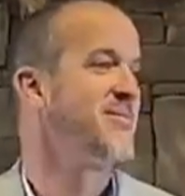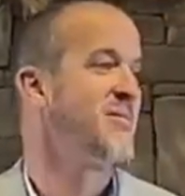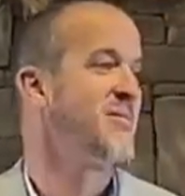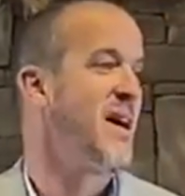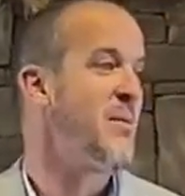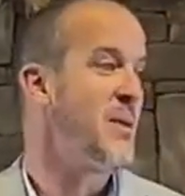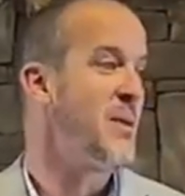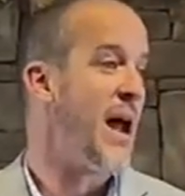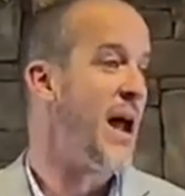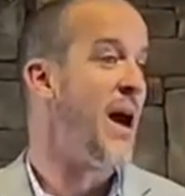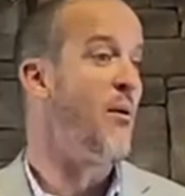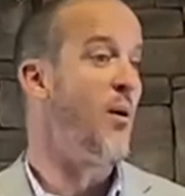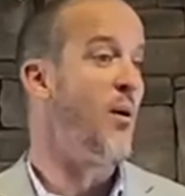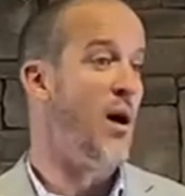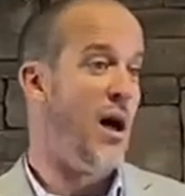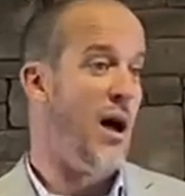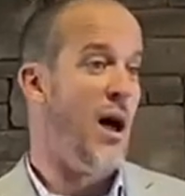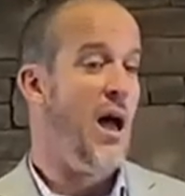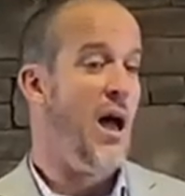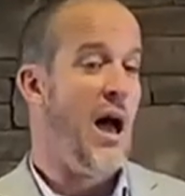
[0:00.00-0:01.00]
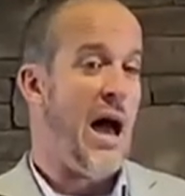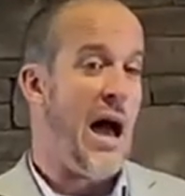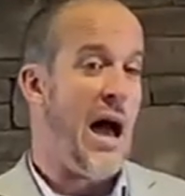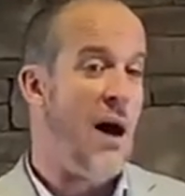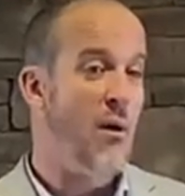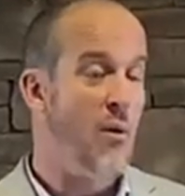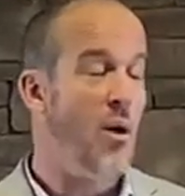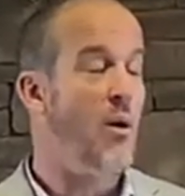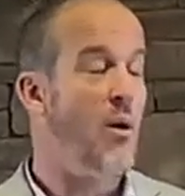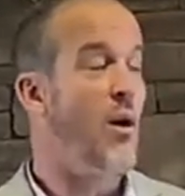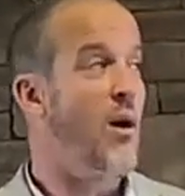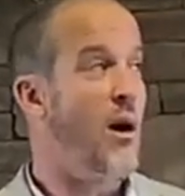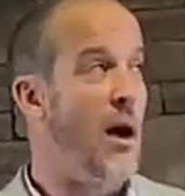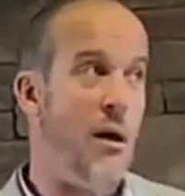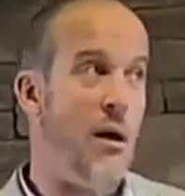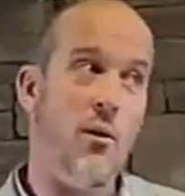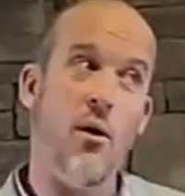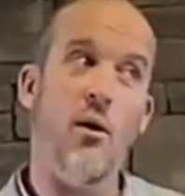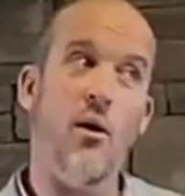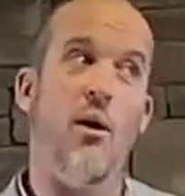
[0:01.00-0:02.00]
I mean, I won't, I won't, I
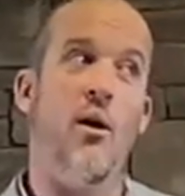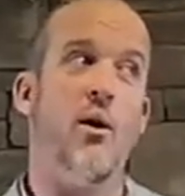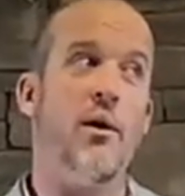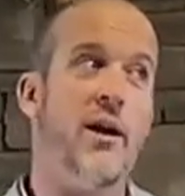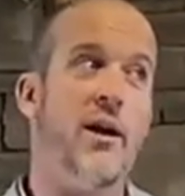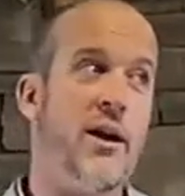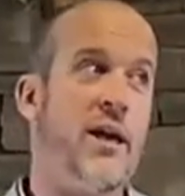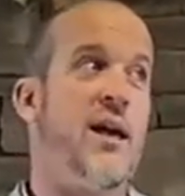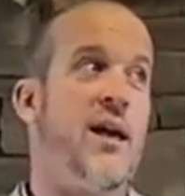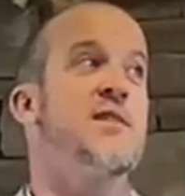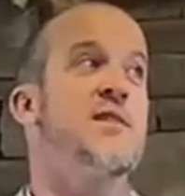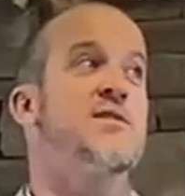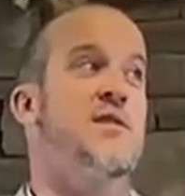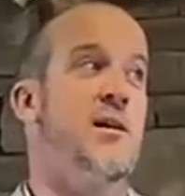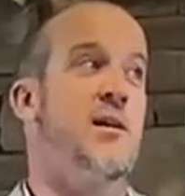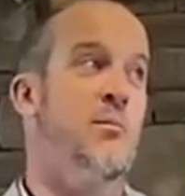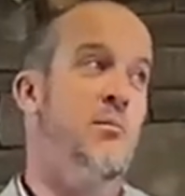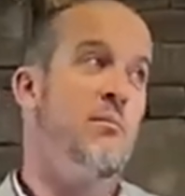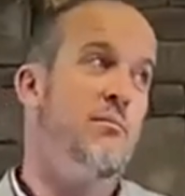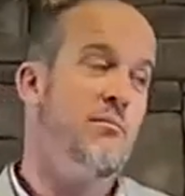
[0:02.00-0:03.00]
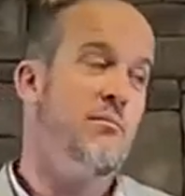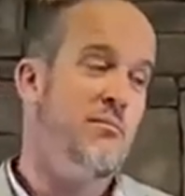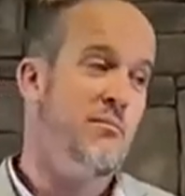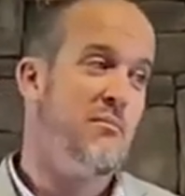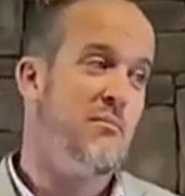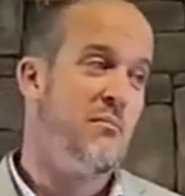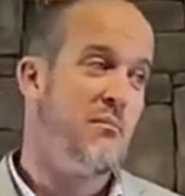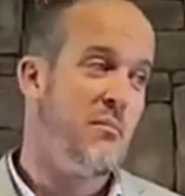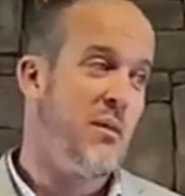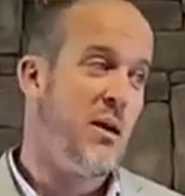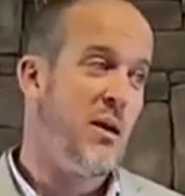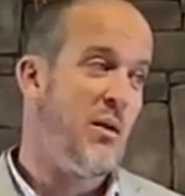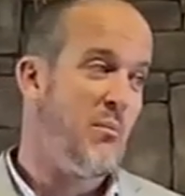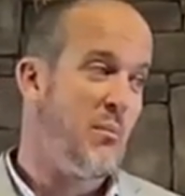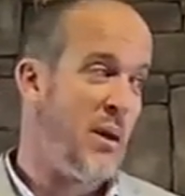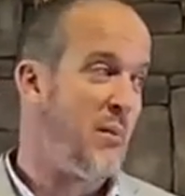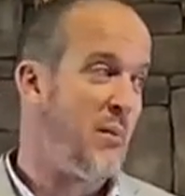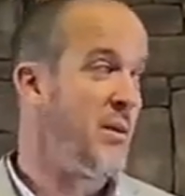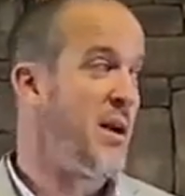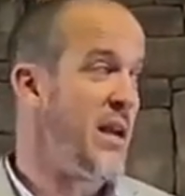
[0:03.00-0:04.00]
won't hold it against them,
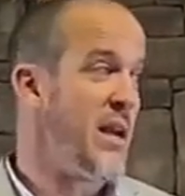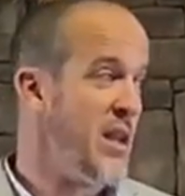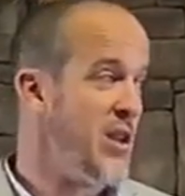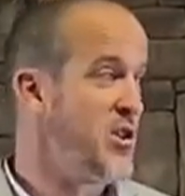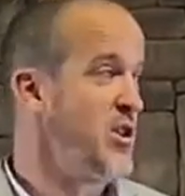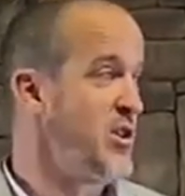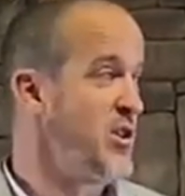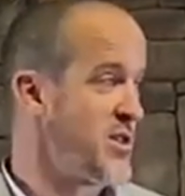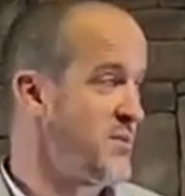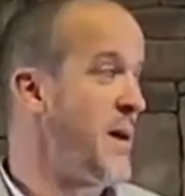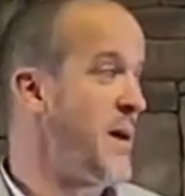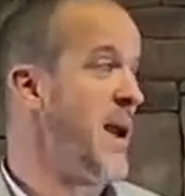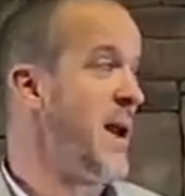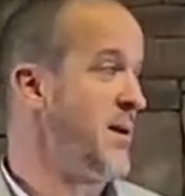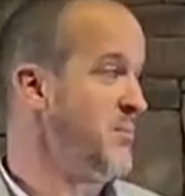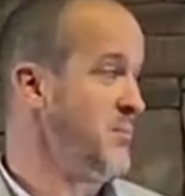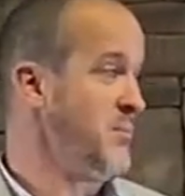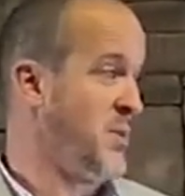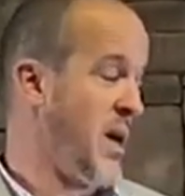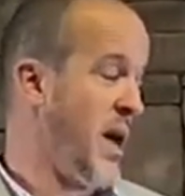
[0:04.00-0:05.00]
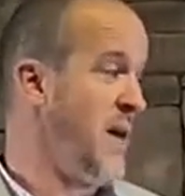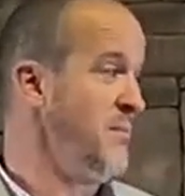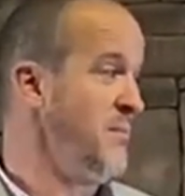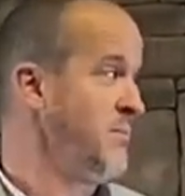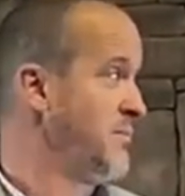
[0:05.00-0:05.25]
but I'm going to need you to smite them, okay?